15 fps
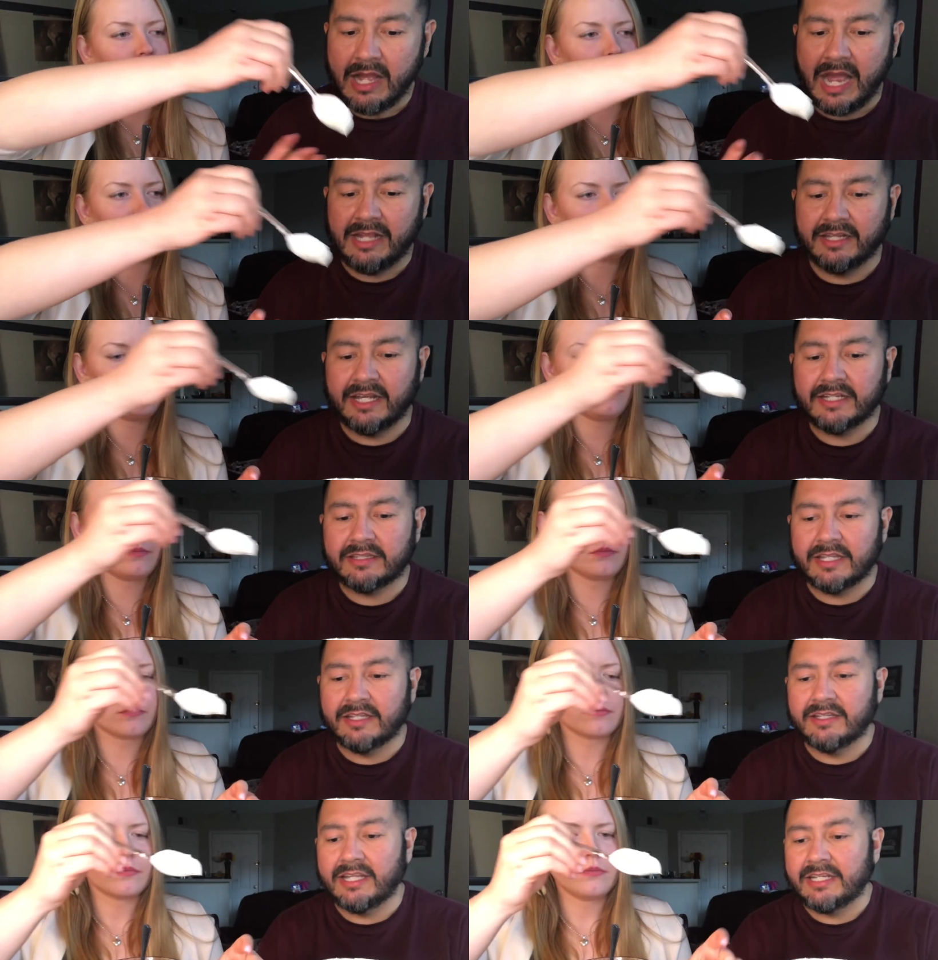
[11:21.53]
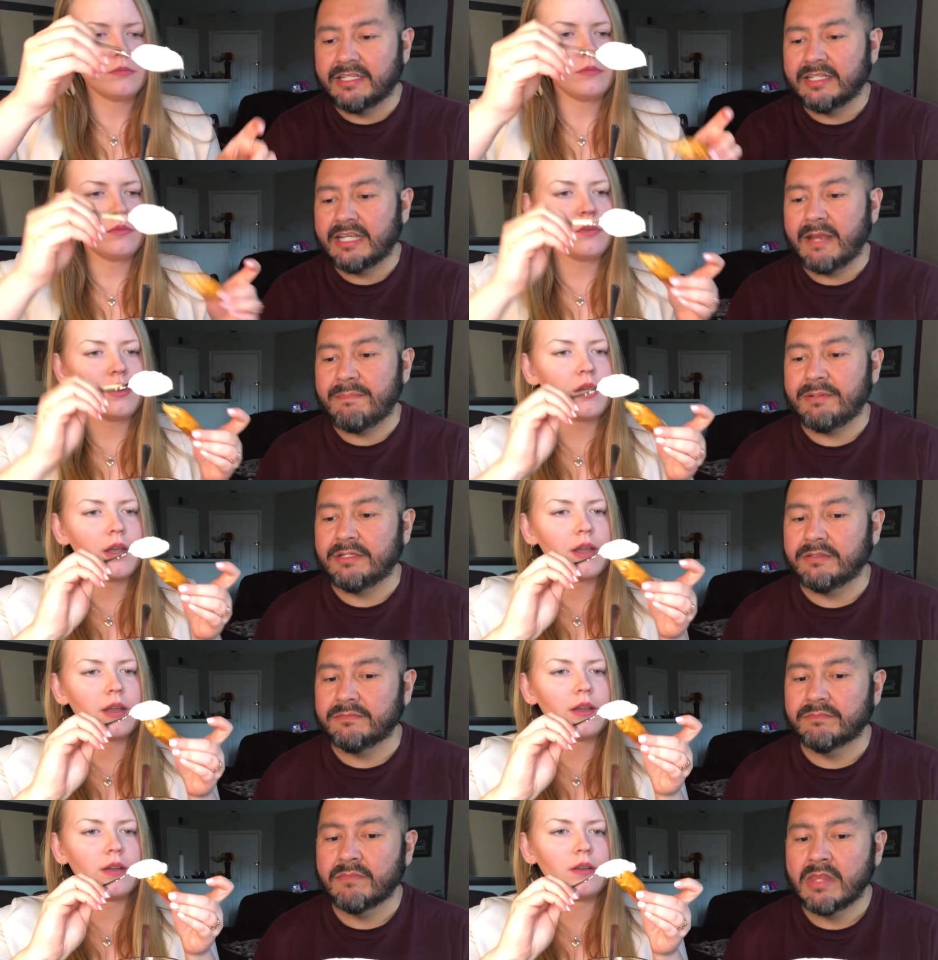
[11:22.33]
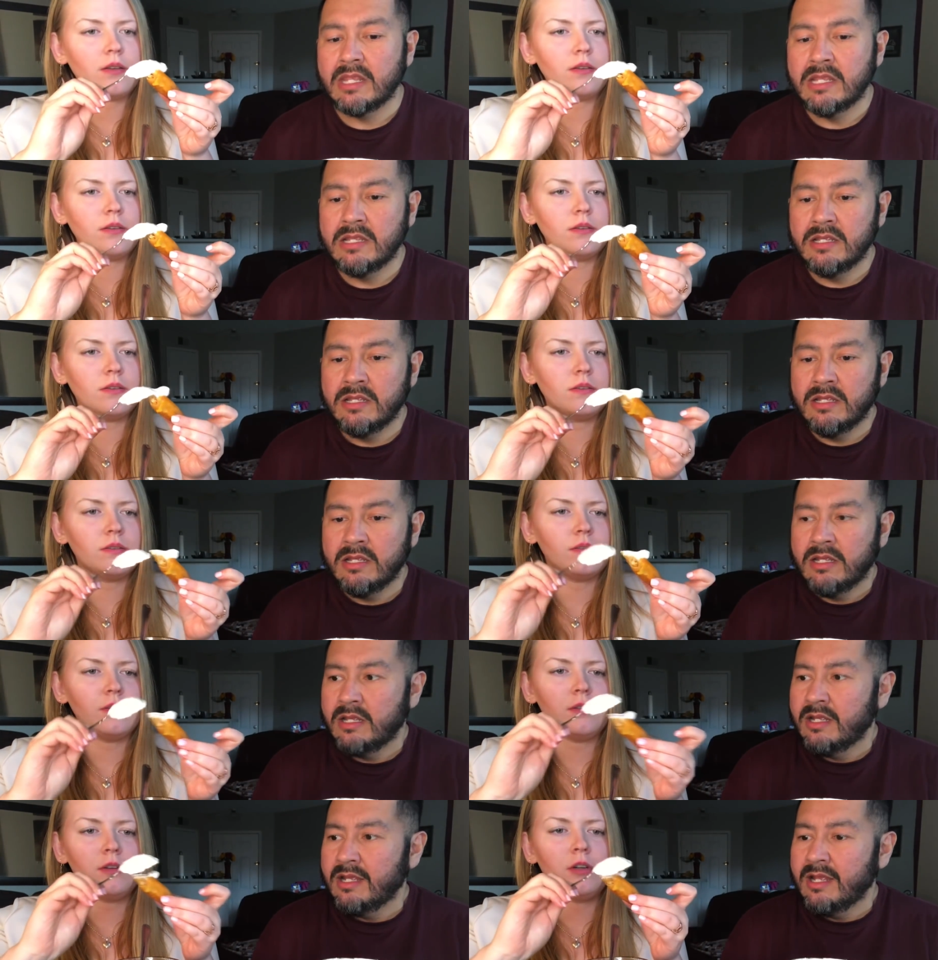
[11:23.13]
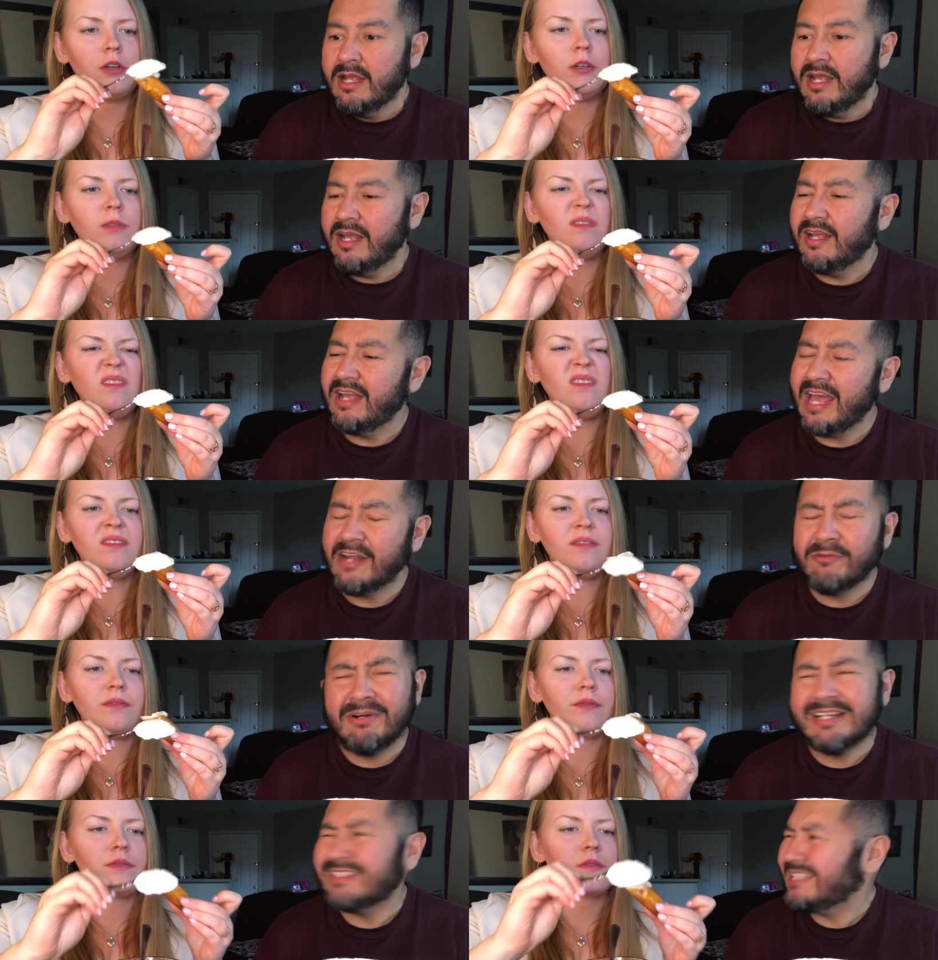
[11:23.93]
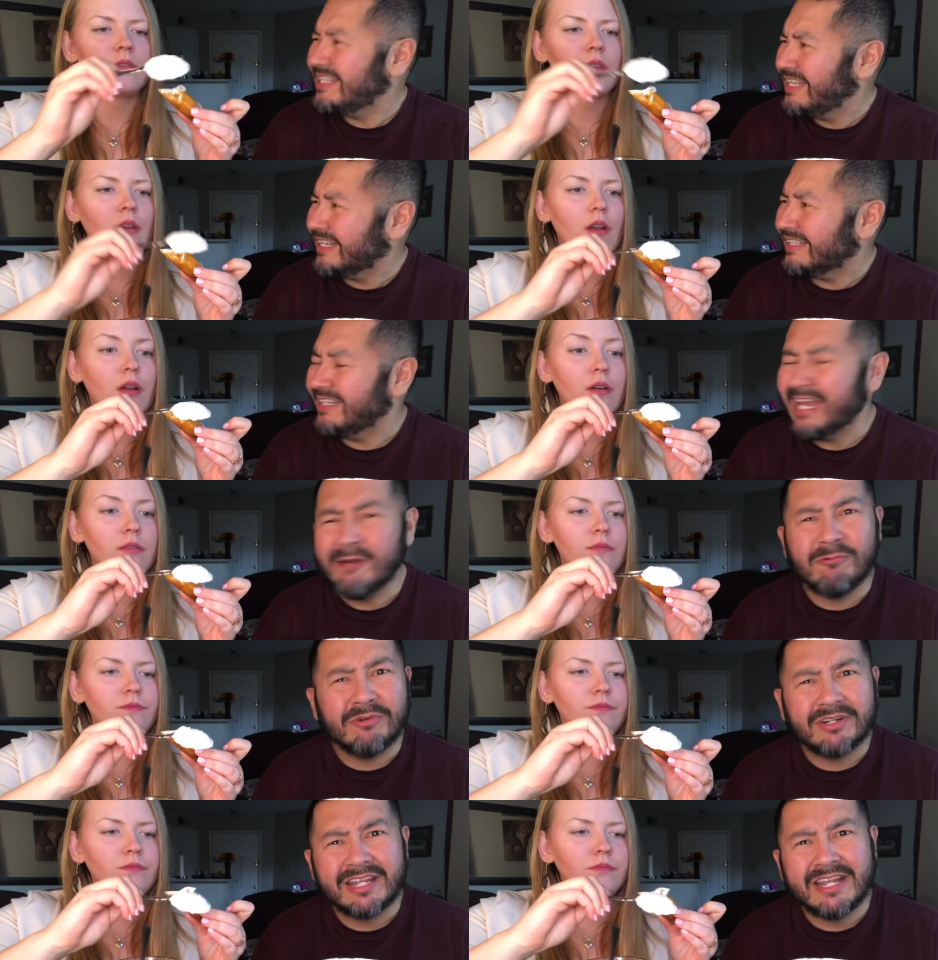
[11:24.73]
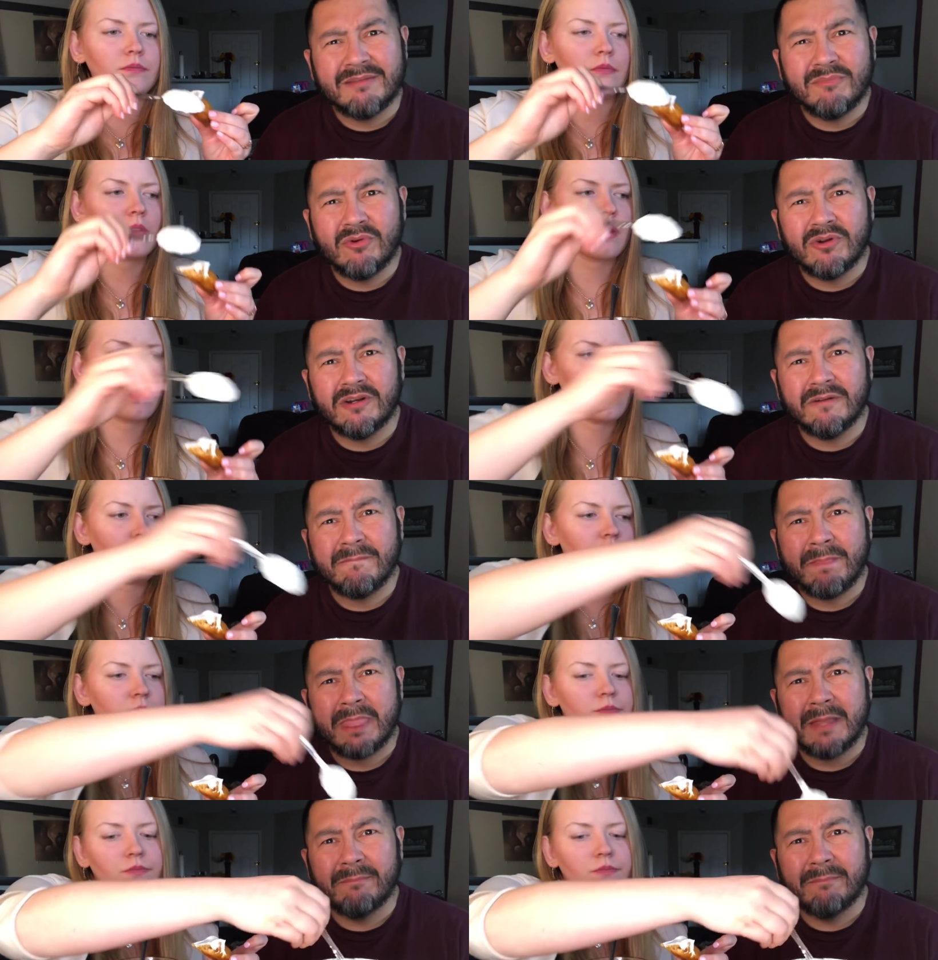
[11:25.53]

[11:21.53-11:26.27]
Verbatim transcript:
Speaker 1: I like that lately I've been, I don't want to say like networking more,